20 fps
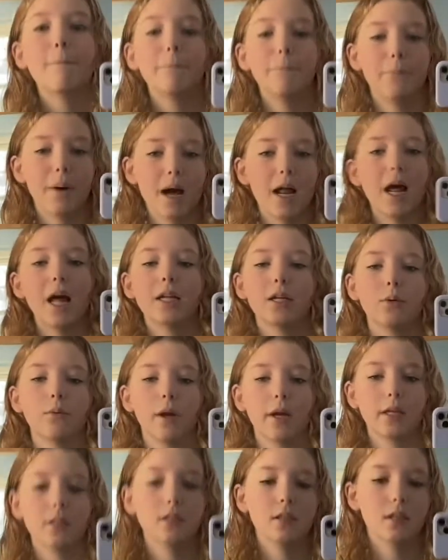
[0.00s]
But
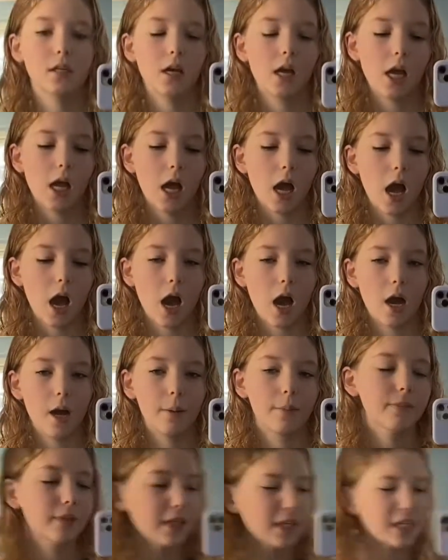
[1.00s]
anyways,
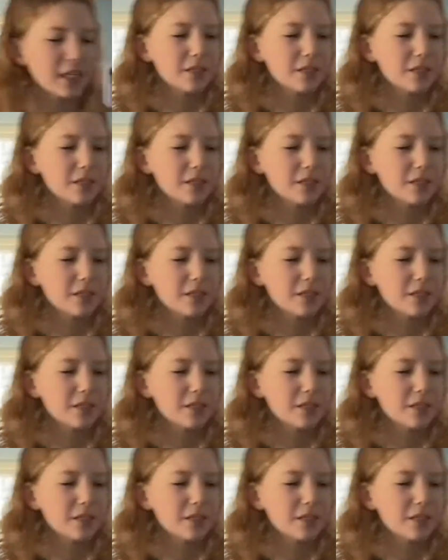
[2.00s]
this is